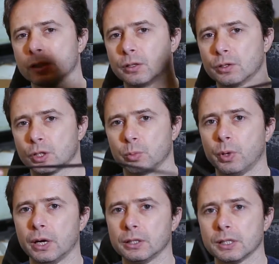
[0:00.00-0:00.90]
So I just
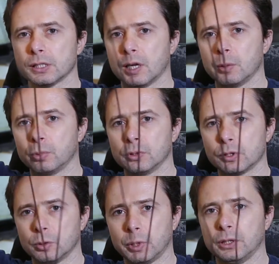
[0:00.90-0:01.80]
buy this, I put
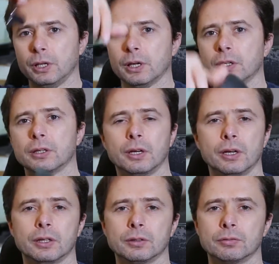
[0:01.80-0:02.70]
this on my neck,
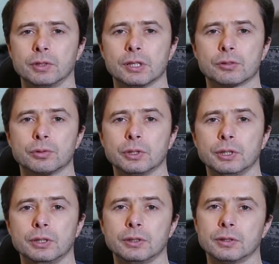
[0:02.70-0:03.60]
and it's
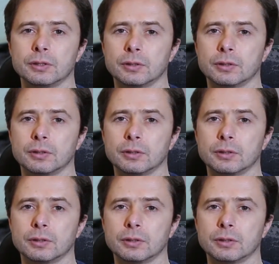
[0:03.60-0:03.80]
really